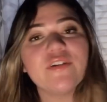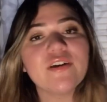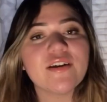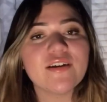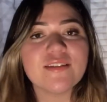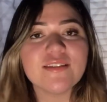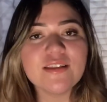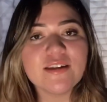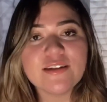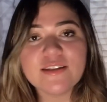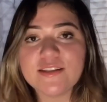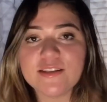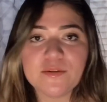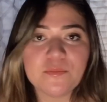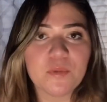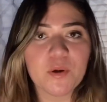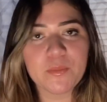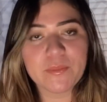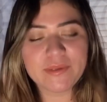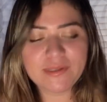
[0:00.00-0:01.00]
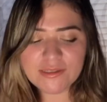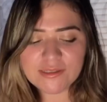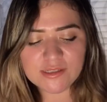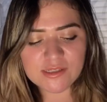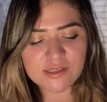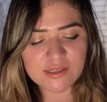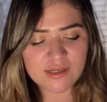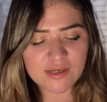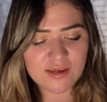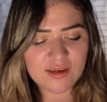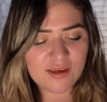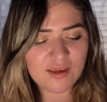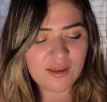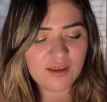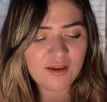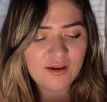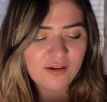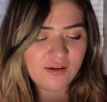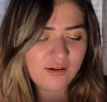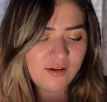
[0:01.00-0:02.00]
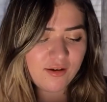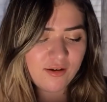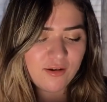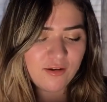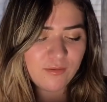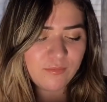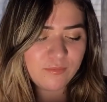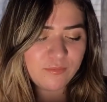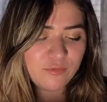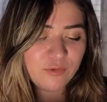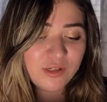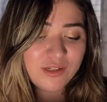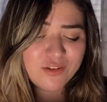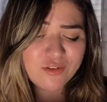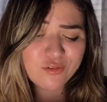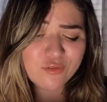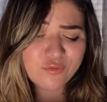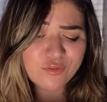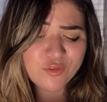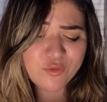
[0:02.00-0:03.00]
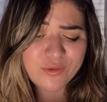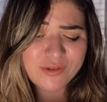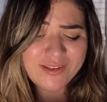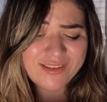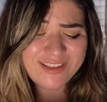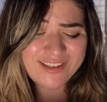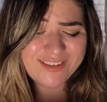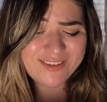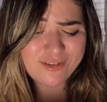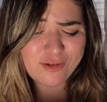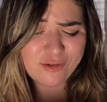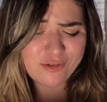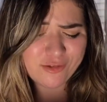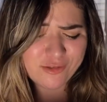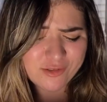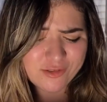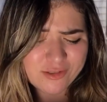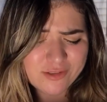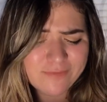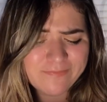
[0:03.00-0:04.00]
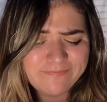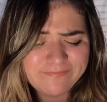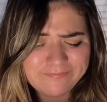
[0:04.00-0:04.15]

a good London moment, retails for $26.